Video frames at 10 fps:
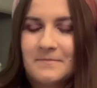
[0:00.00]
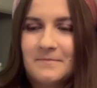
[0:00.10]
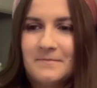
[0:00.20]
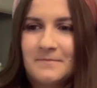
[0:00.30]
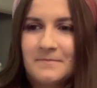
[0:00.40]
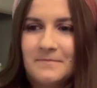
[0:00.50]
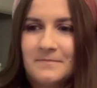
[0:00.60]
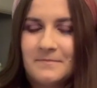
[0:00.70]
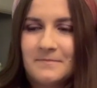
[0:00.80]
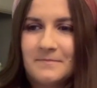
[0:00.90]

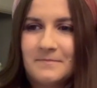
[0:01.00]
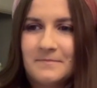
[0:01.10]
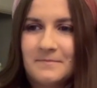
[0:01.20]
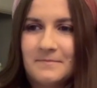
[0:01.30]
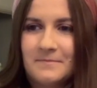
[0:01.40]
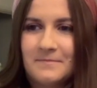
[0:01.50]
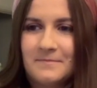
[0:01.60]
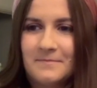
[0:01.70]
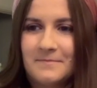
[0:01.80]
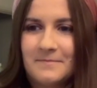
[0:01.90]

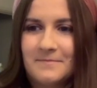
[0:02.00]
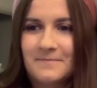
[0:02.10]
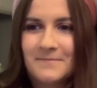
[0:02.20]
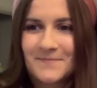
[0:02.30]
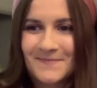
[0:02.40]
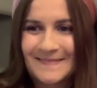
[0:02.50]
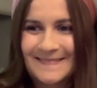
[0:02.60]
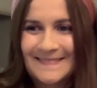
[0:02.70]
(silent)